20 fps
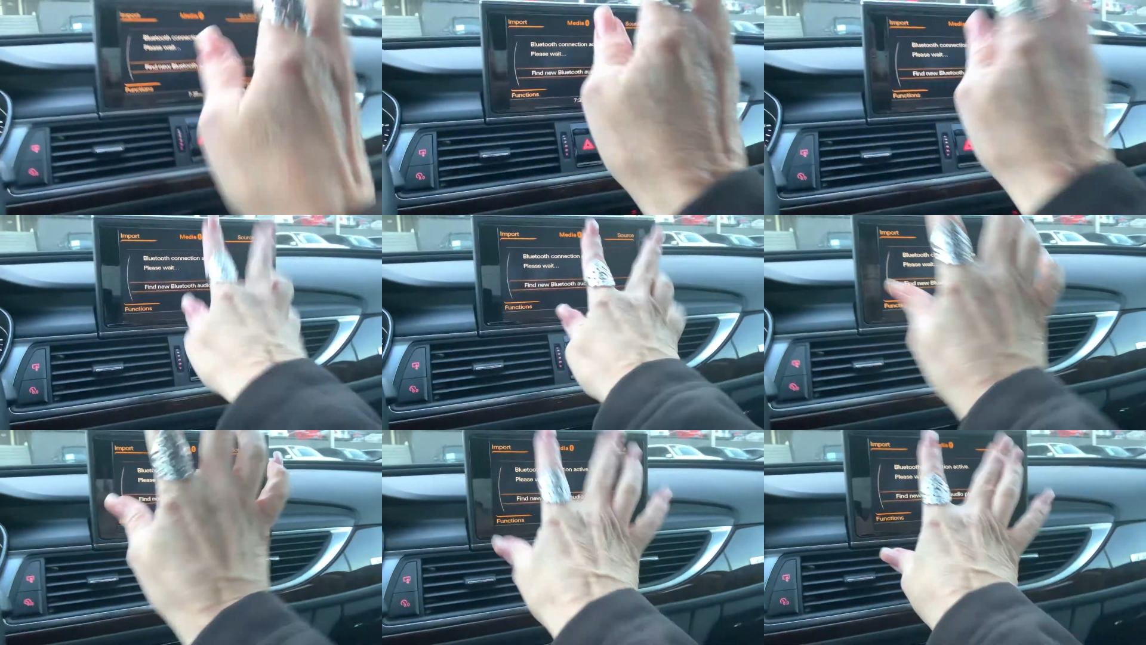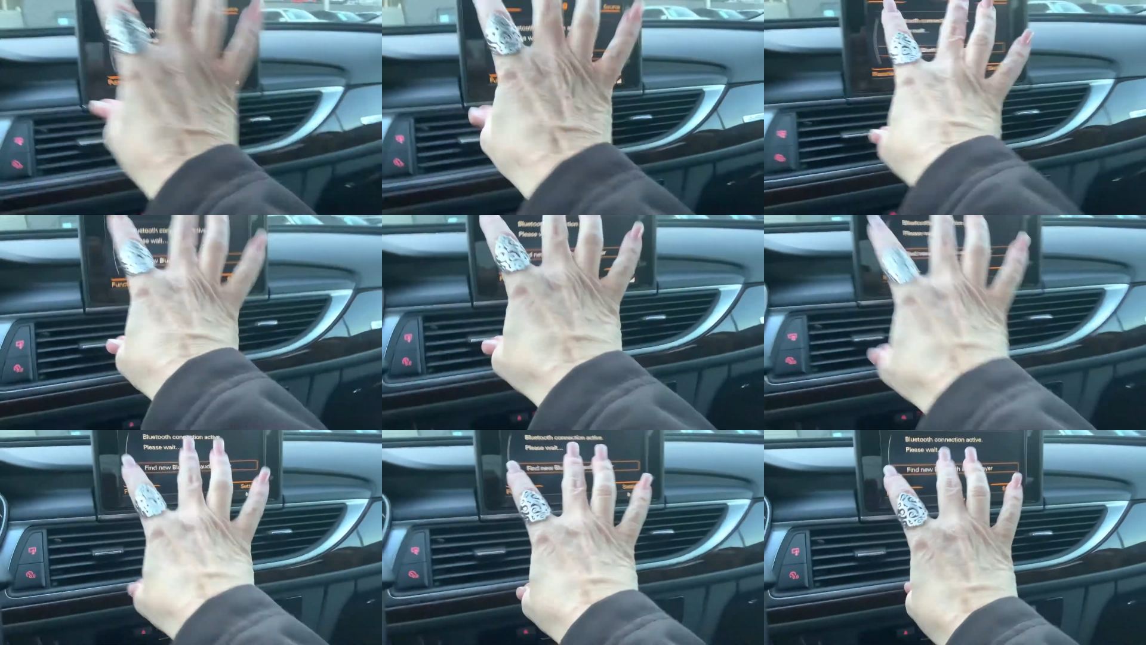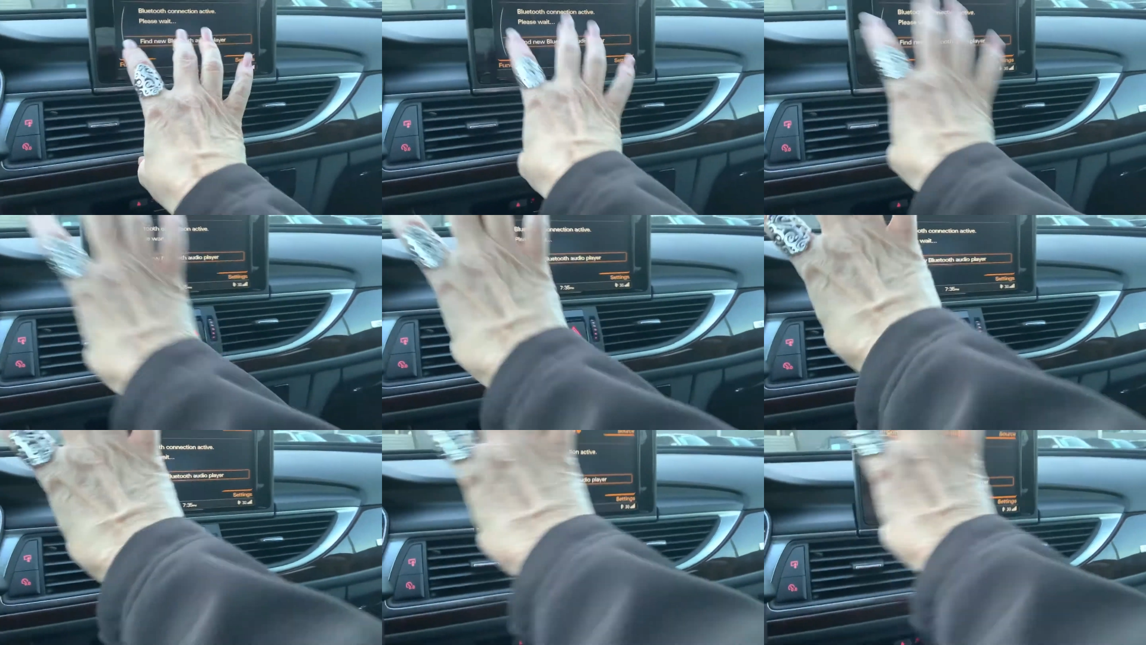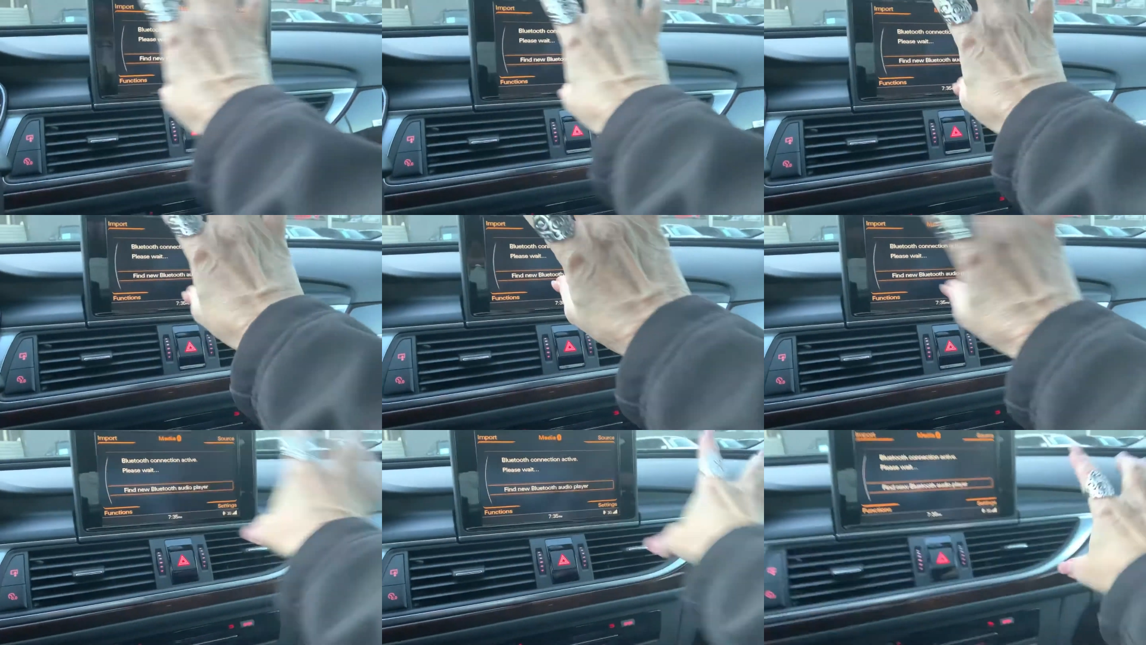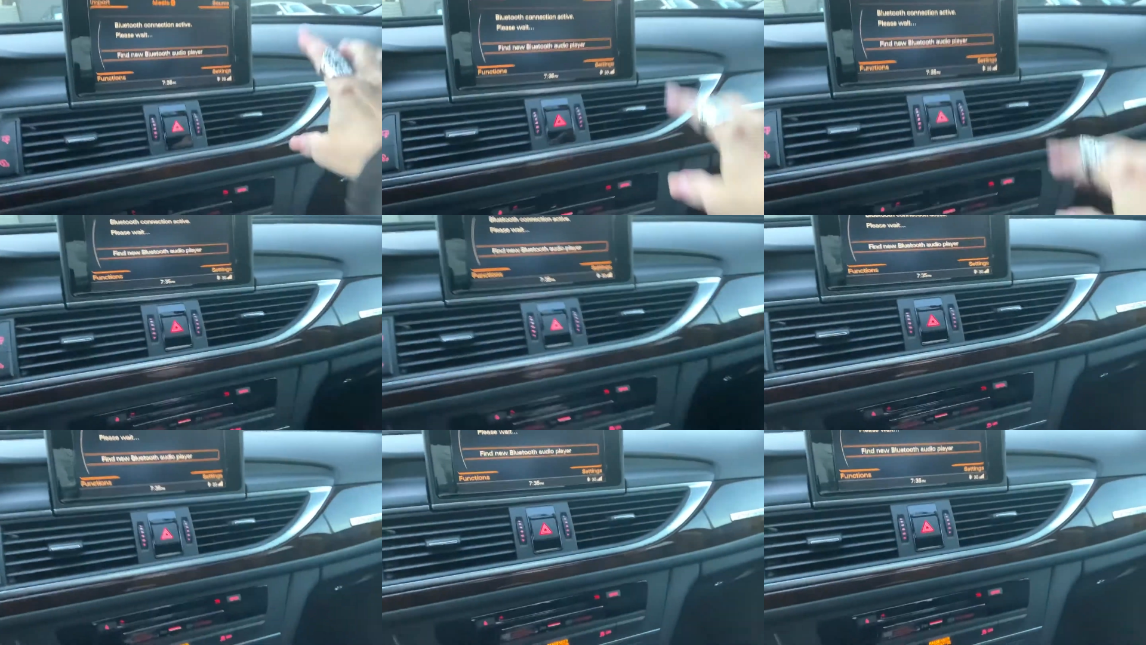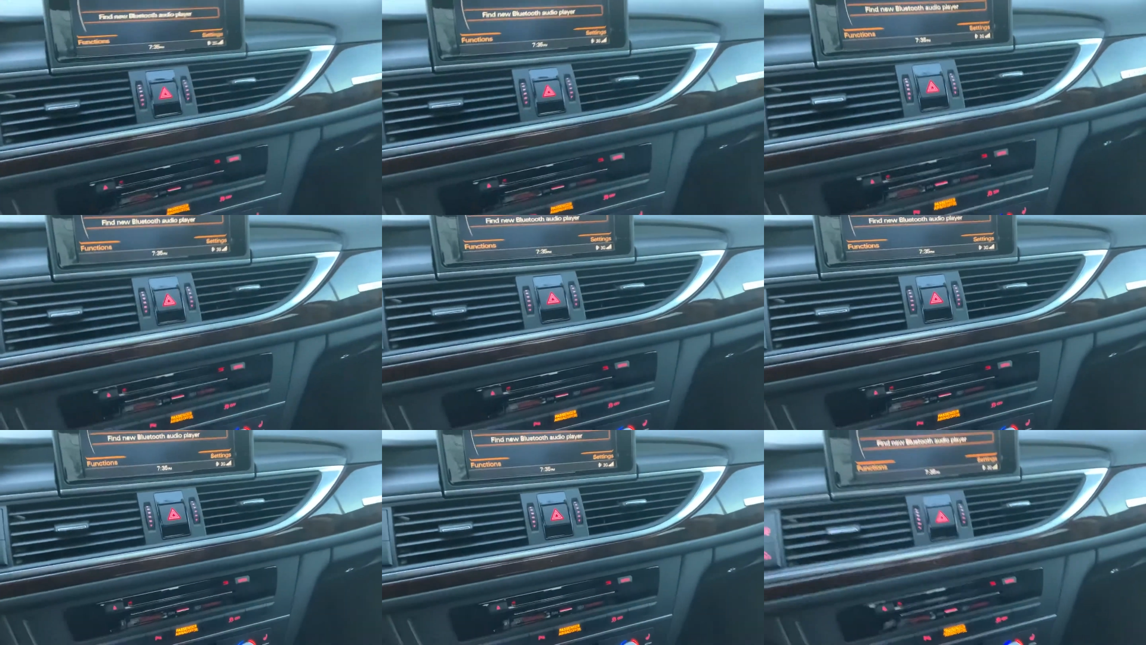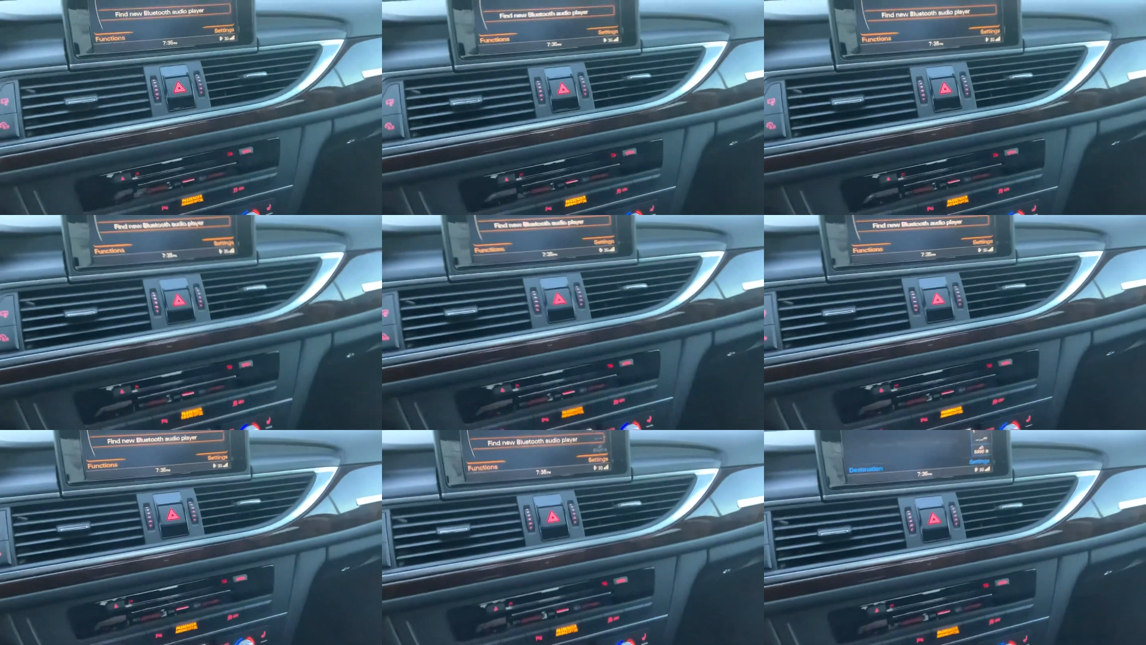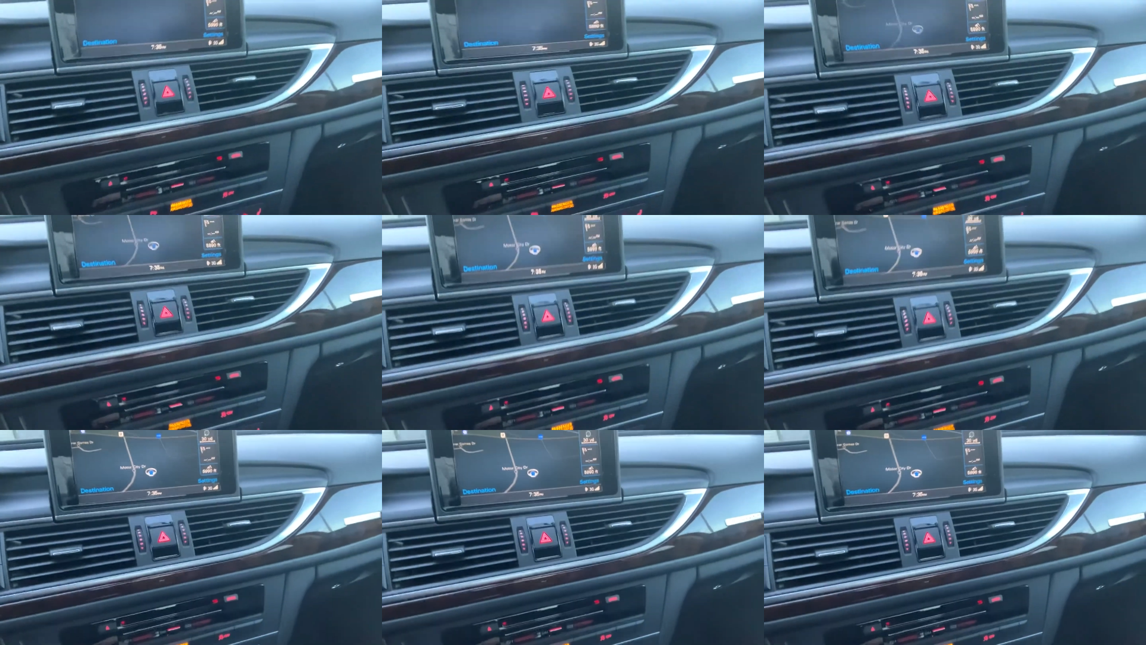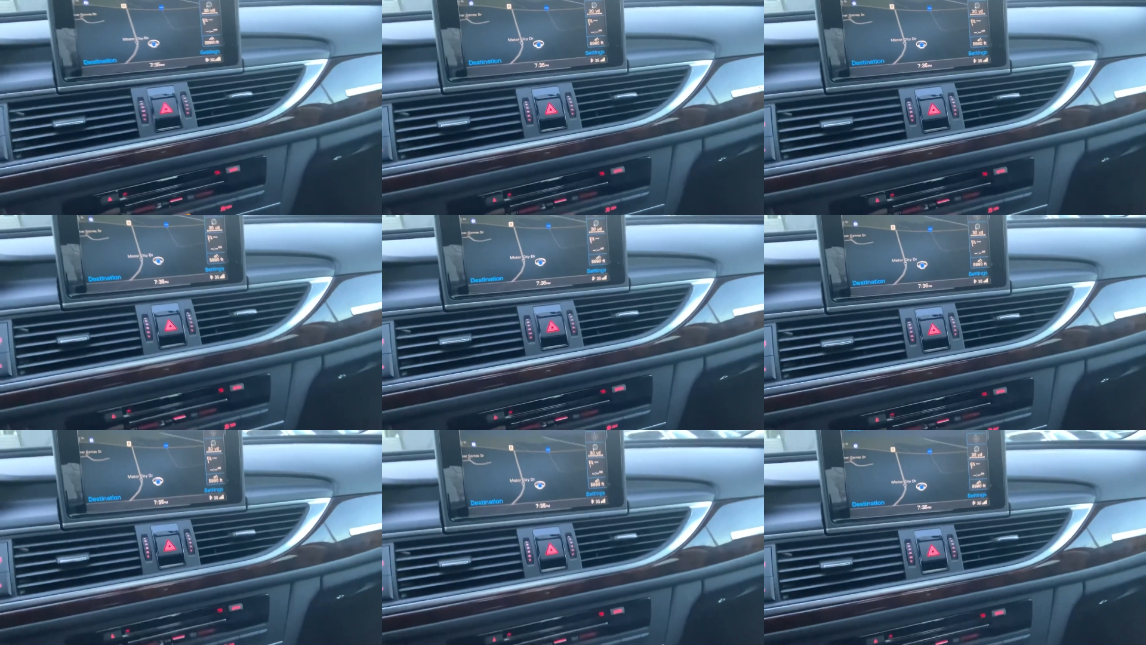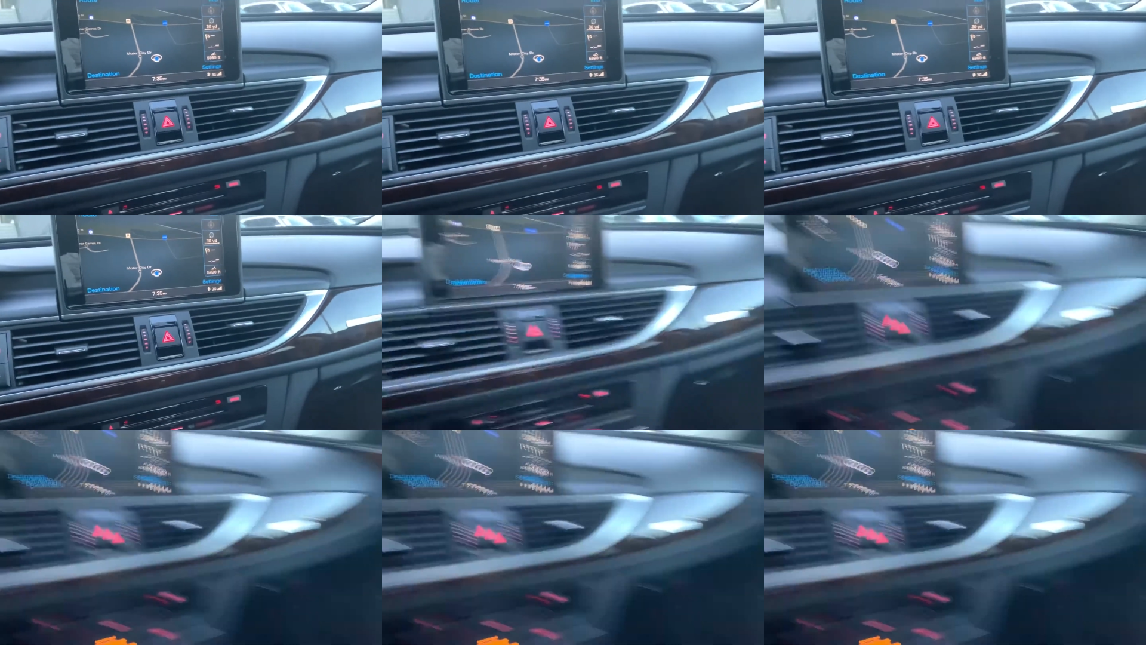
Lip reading: Nobody's mouth can be seen.